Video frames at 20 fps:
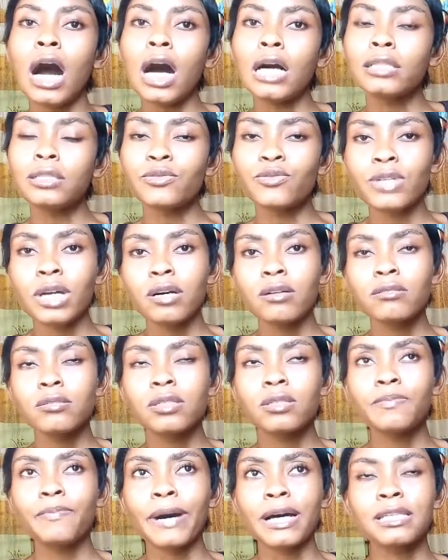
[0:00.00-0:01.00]
And
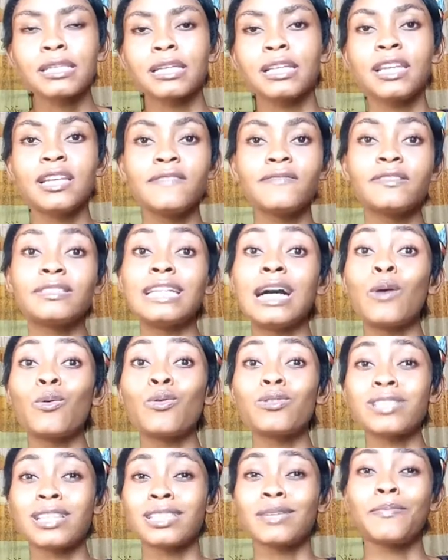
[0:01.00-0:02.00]
around past 11, I
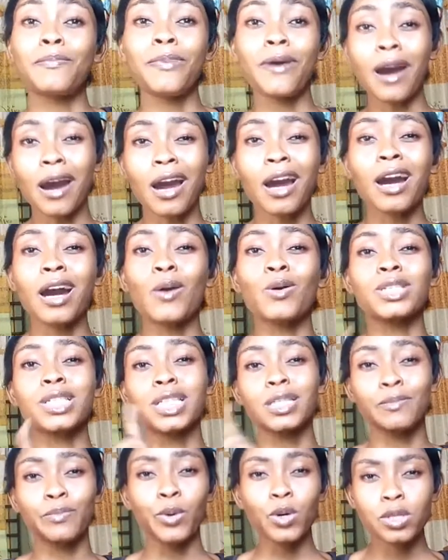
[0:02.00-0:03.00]
was at the park. I was
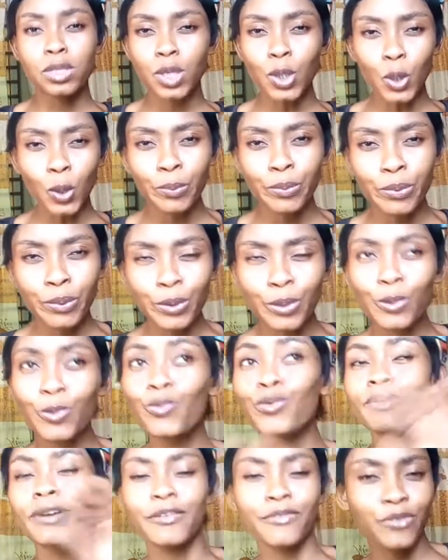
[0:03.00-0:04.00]
at the bus stop
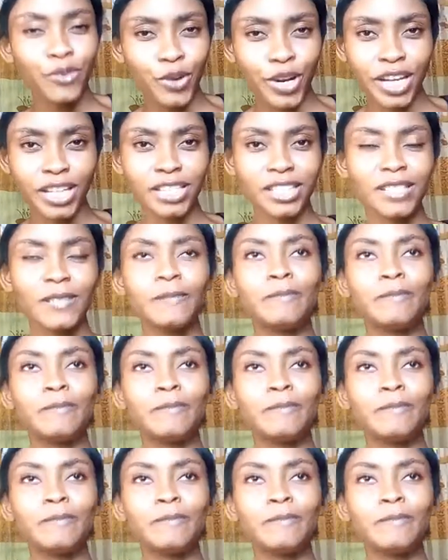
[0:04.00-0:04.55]
with my friend.